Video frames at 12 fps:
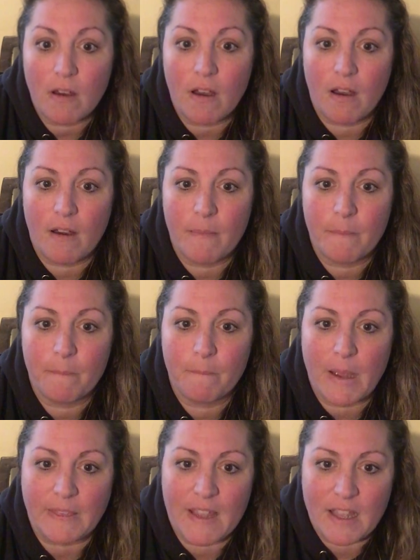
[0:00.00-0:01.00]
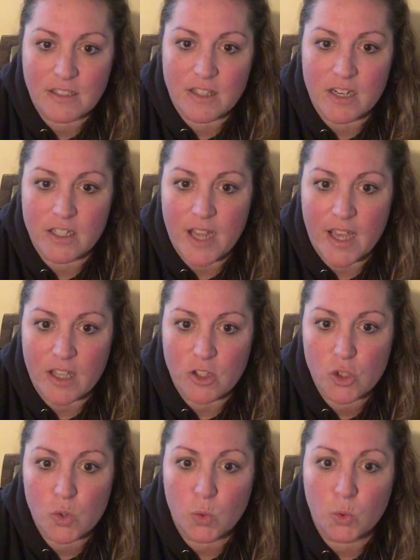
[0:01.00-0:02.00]
at the end of their day at
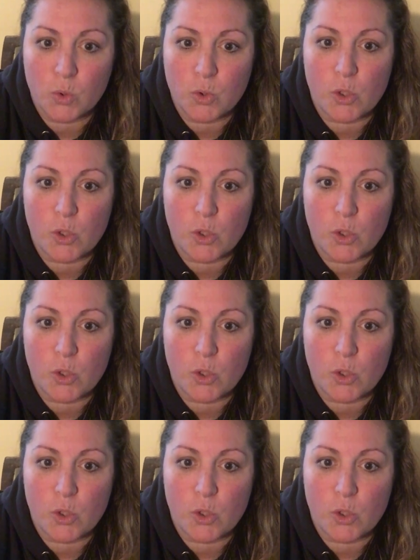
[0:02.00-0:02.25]
school,